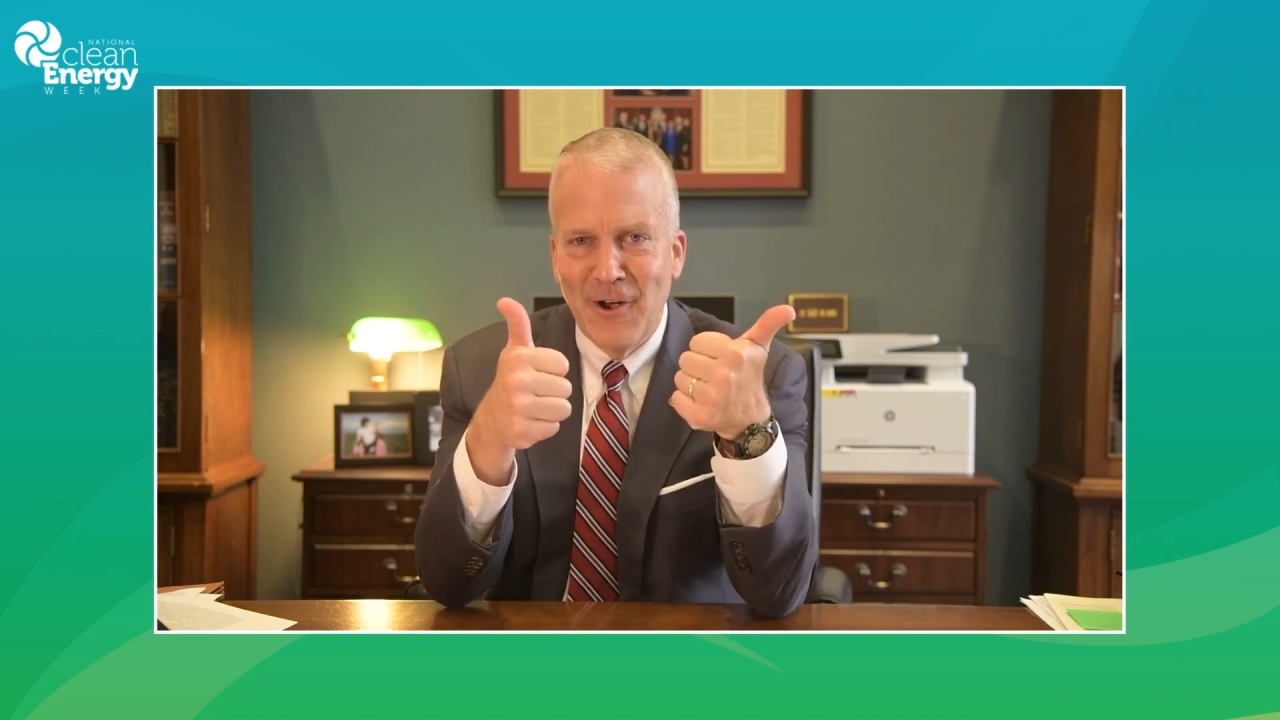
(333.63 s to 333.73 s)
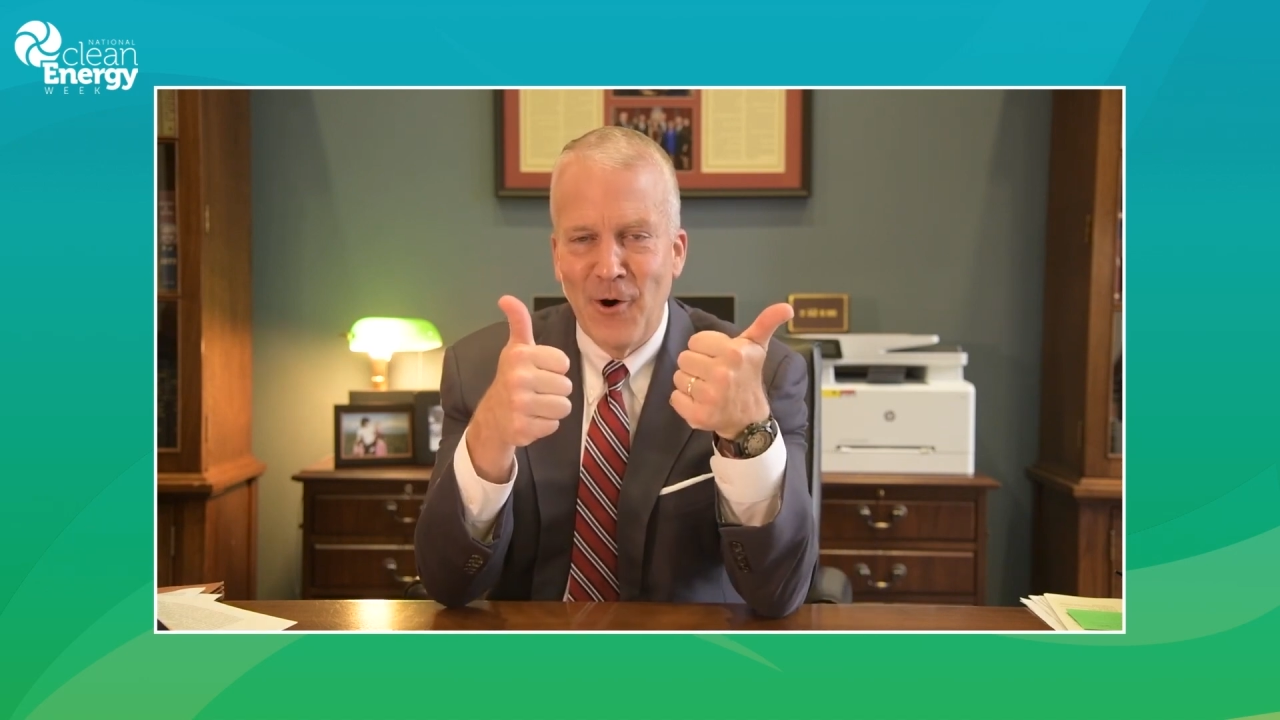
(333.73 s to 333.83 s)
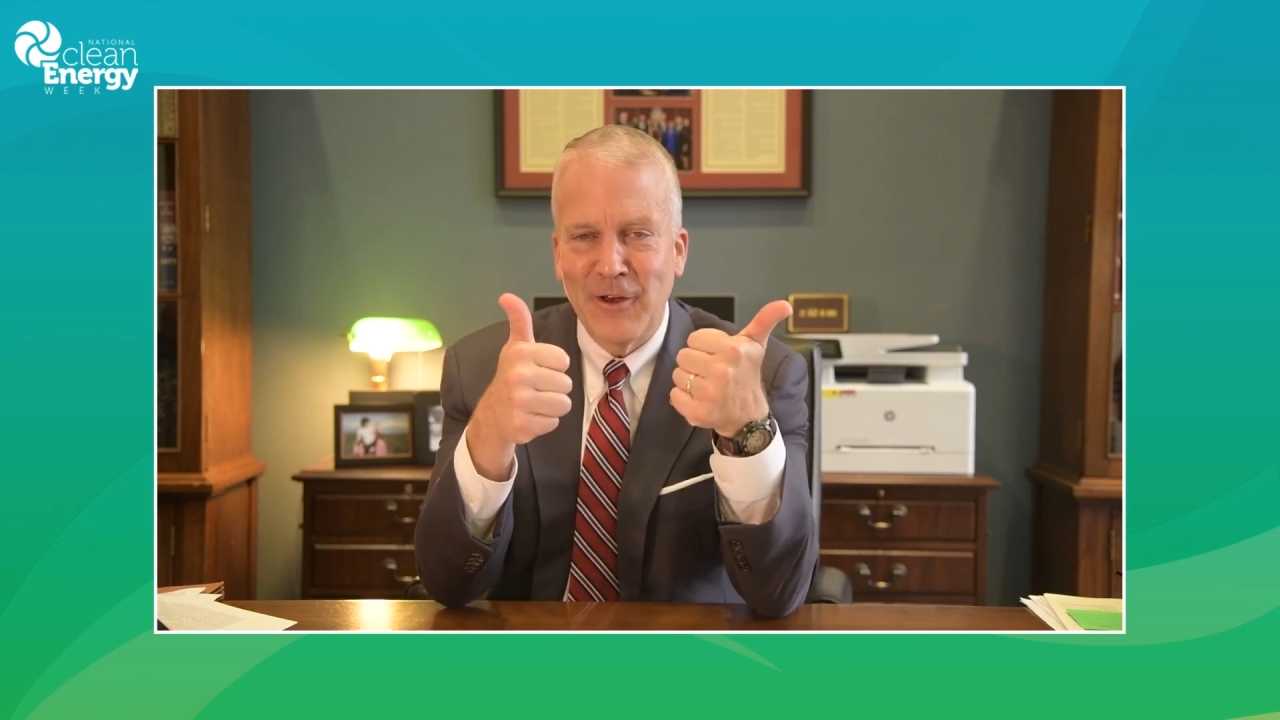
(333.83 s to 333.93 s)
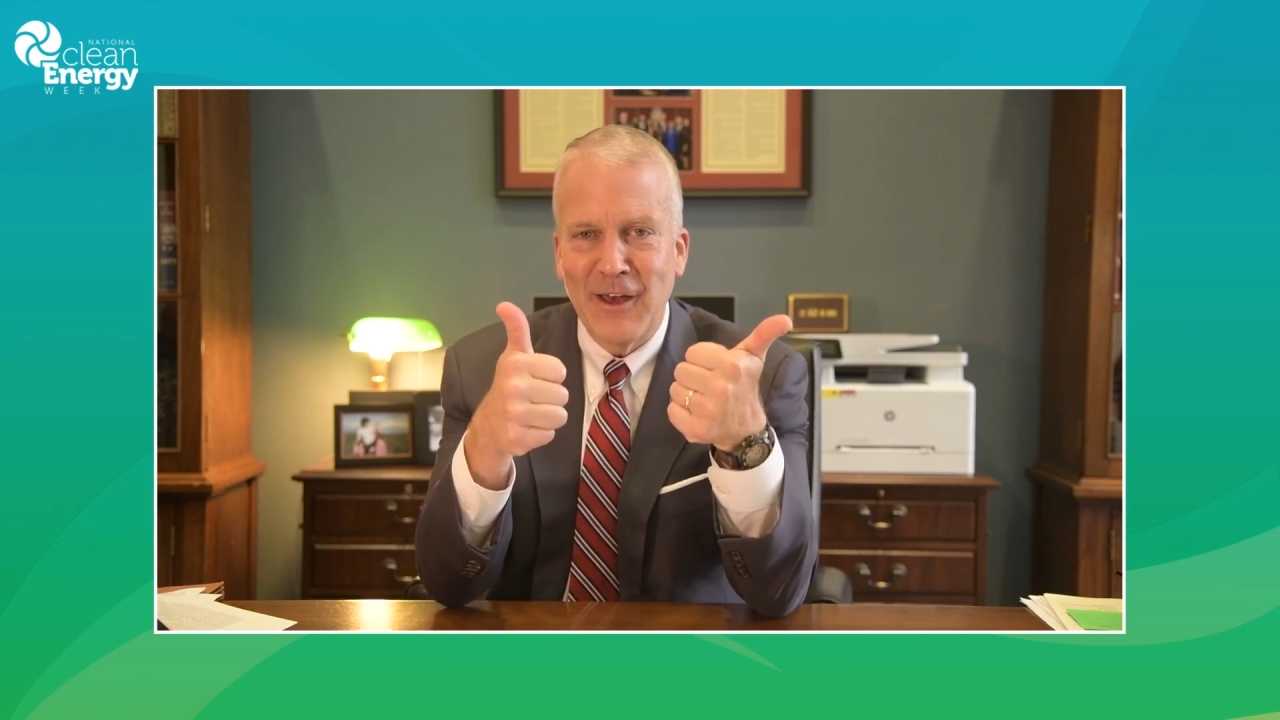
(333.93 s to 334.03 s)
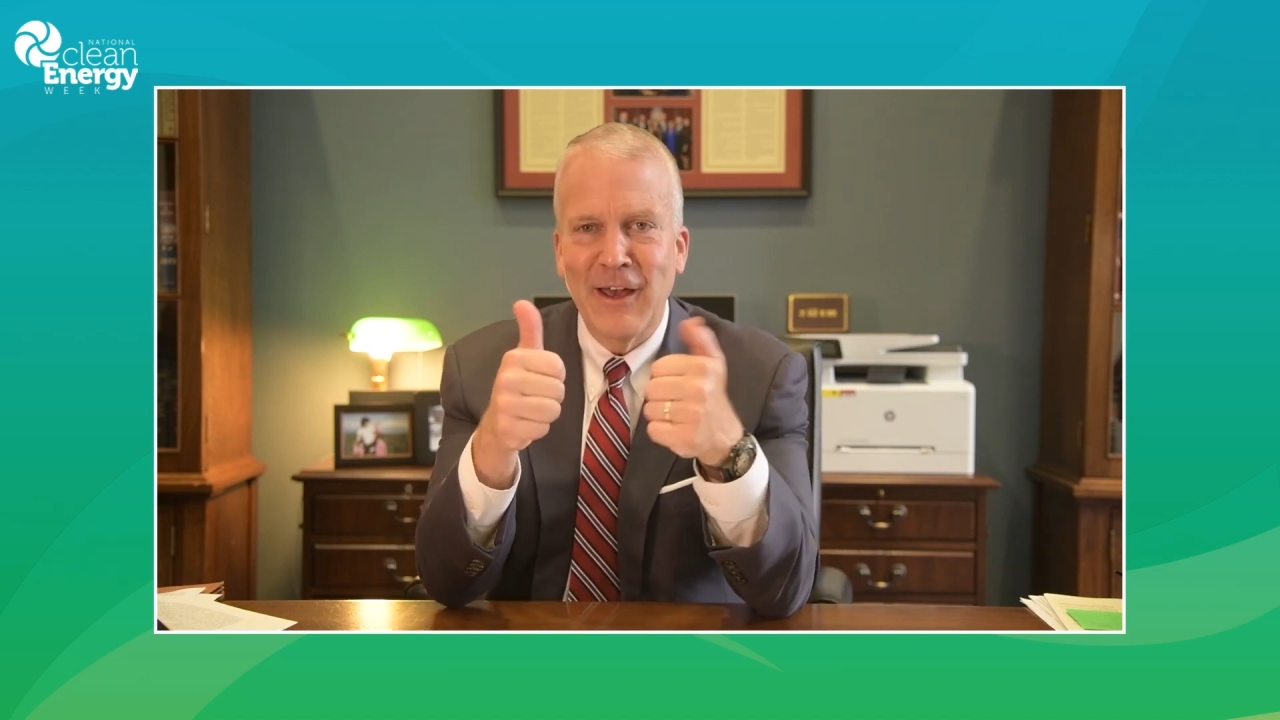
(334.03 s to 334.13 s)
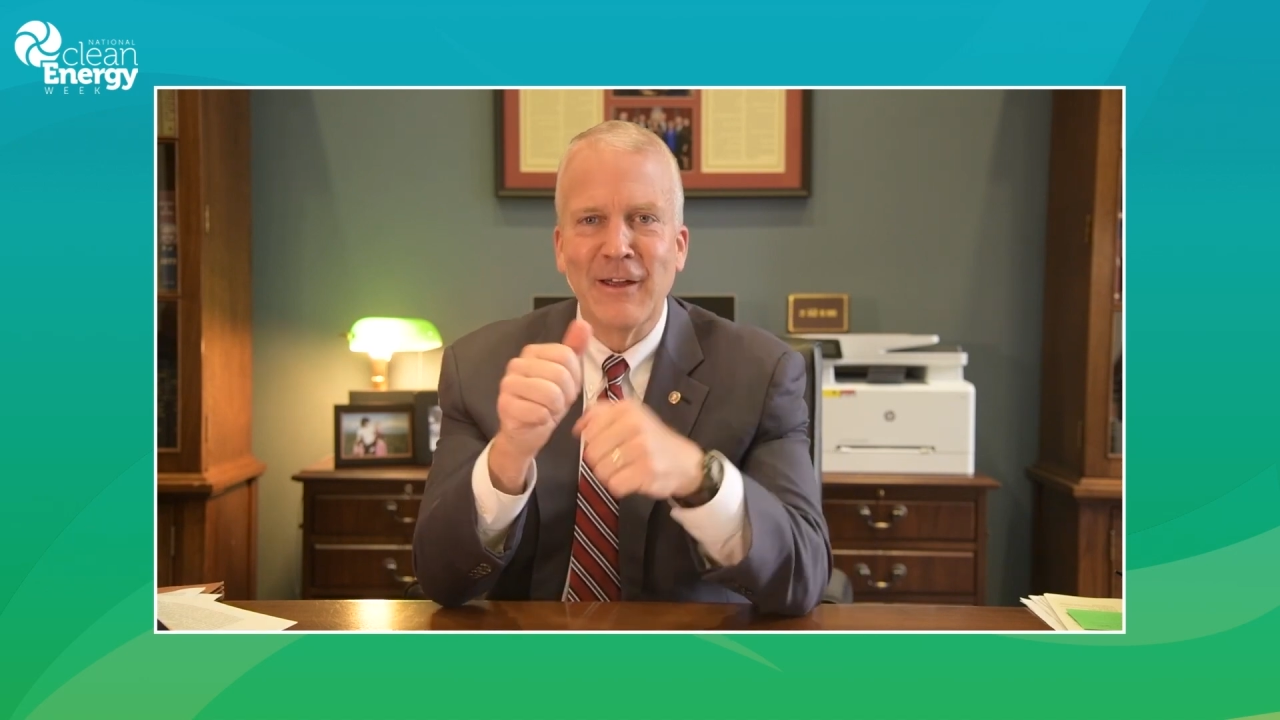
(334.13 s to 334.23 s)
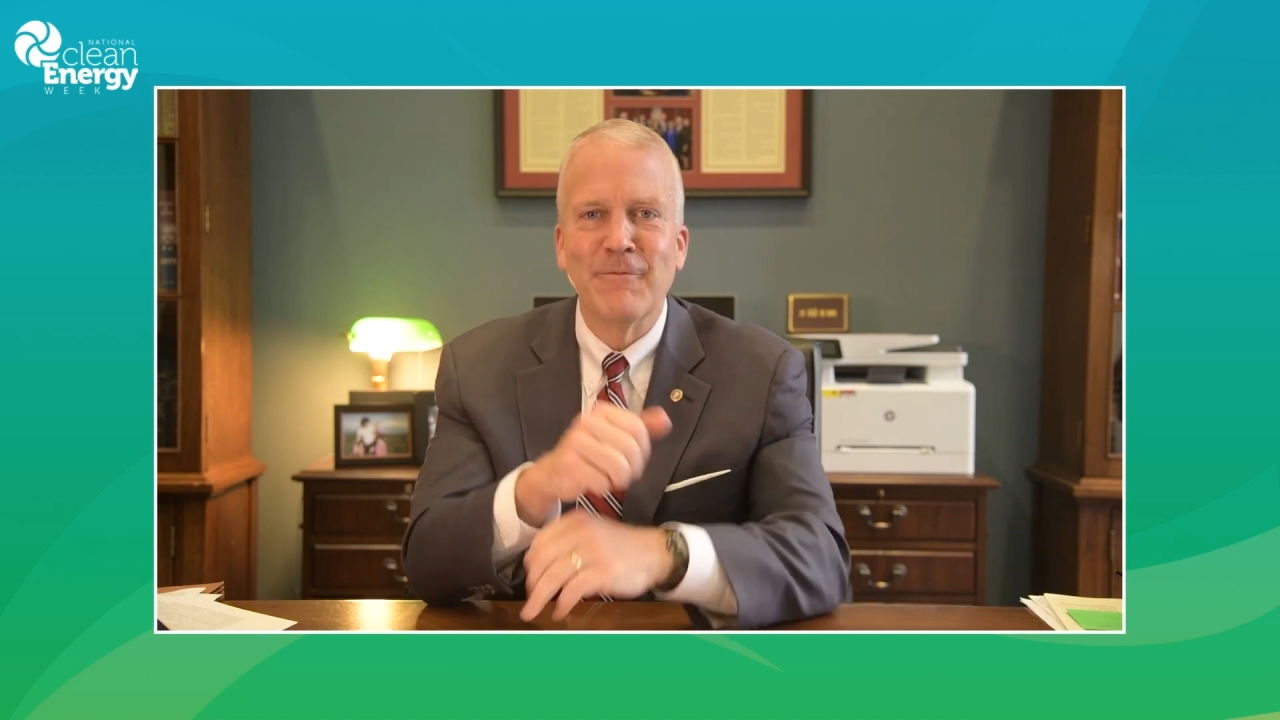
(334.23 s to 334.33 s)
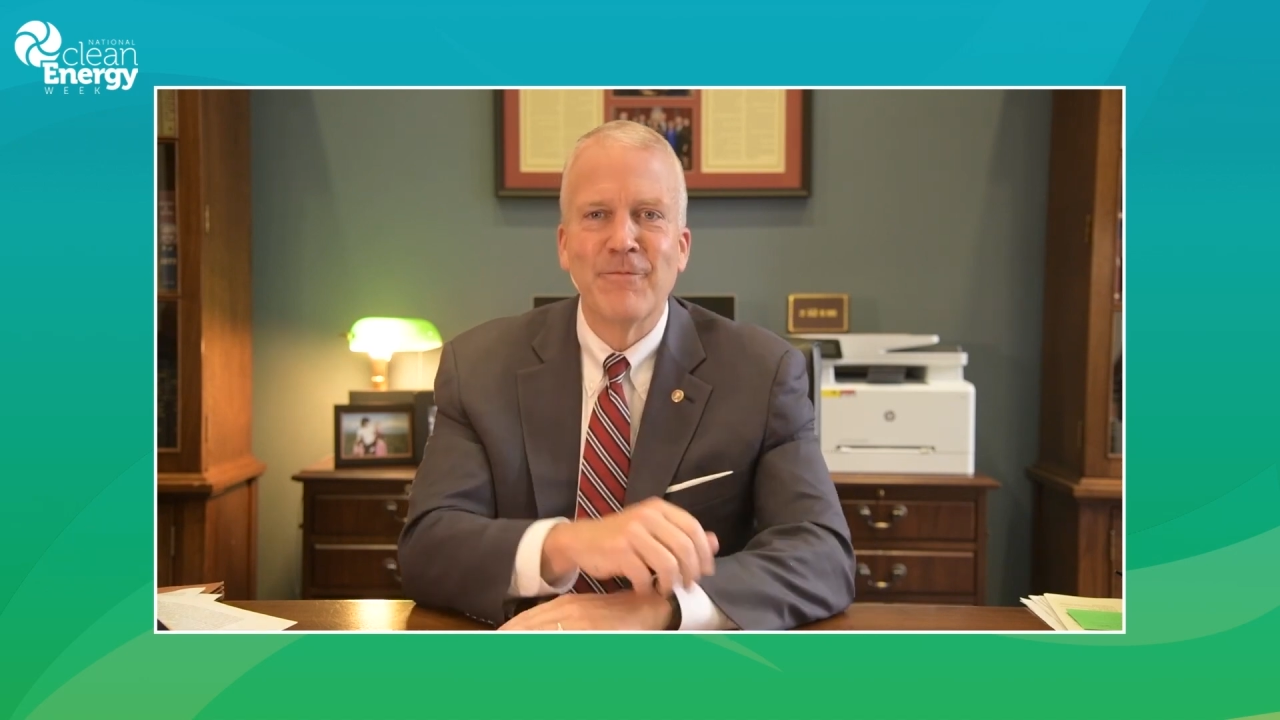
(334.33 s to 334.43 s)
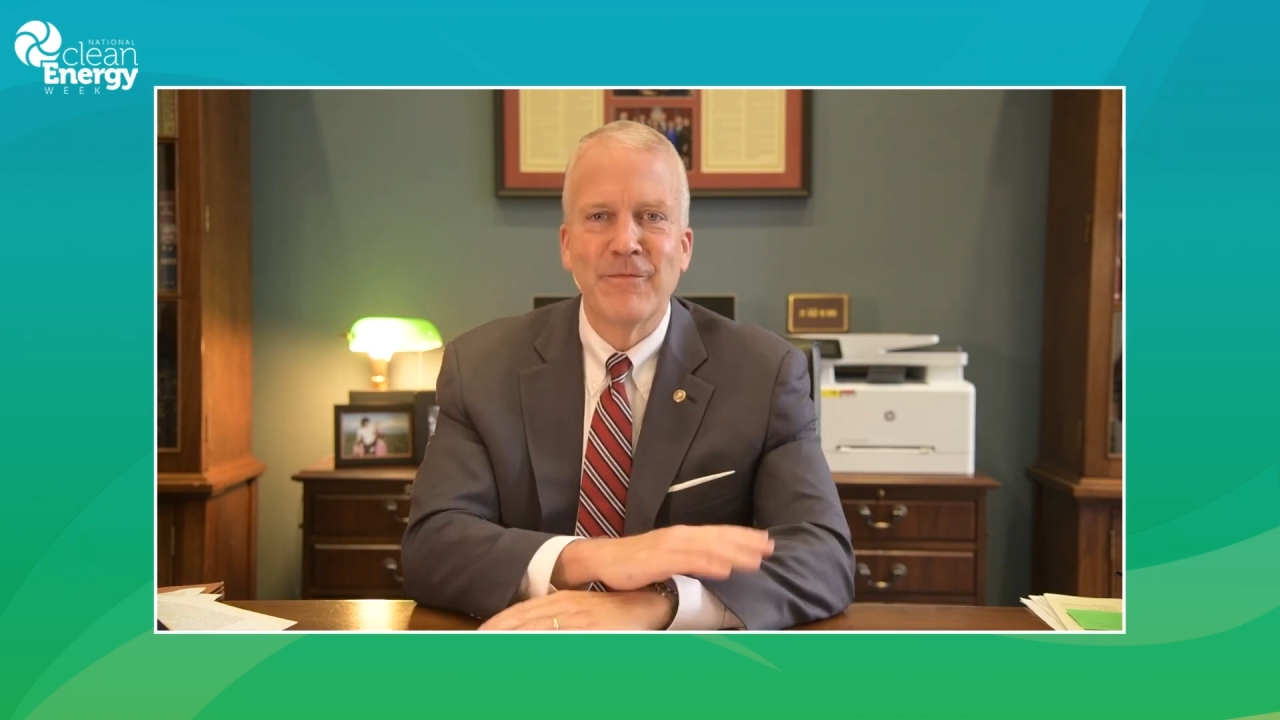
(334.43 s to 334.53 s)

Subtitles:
Okay,